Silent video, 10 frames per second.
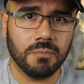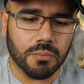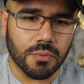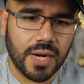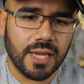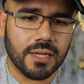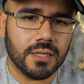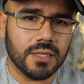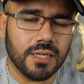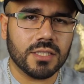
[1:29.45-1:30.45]
Your
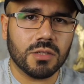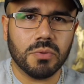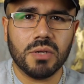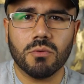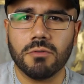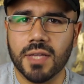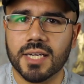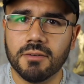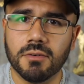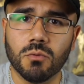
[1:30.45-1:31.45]
brand needs to be
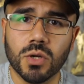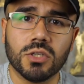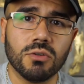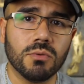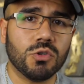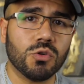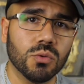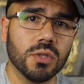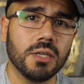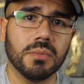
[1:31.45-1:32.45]
reflective of what you
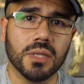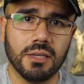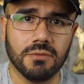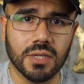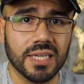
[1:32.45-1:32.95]
truly believe in,